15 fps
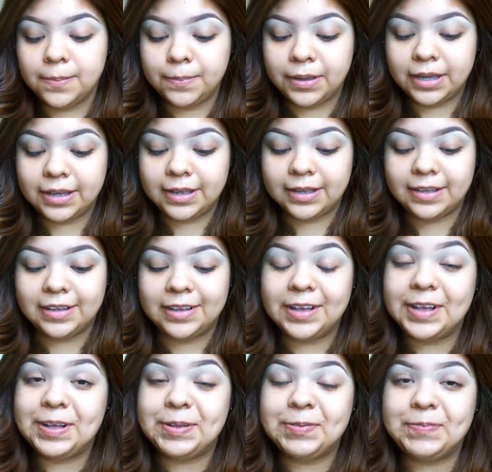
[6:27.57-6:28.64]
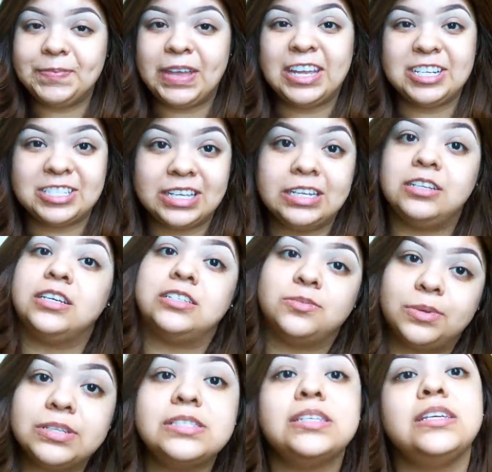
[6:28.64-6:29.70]
But I understand you guys
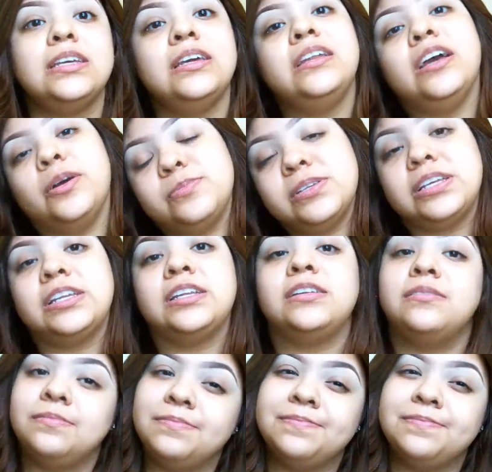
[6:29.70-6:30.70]
want to see it updated.